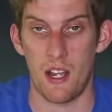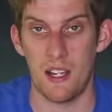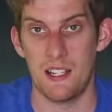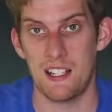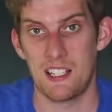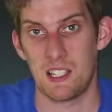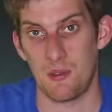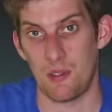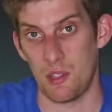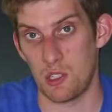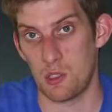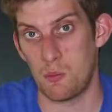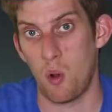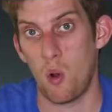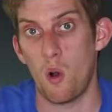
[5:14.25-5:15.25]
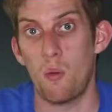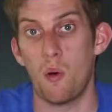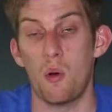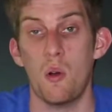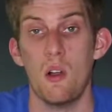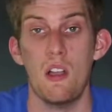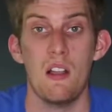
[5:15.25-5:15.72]
I needed something that was
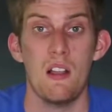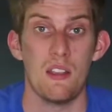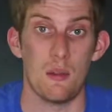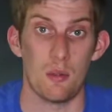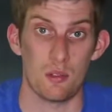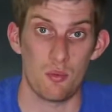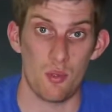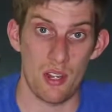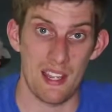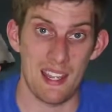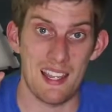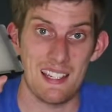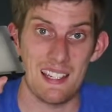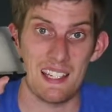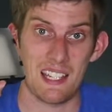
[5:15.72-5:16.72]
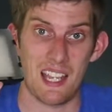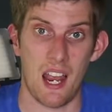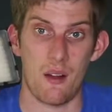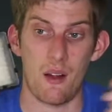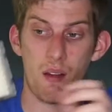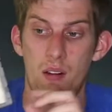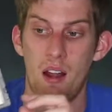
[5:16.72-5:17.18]
portable, that was really easy to
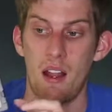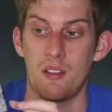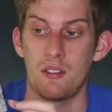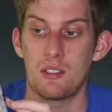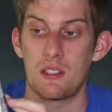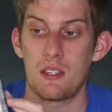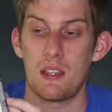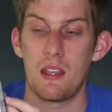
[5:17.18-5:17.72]
carry around.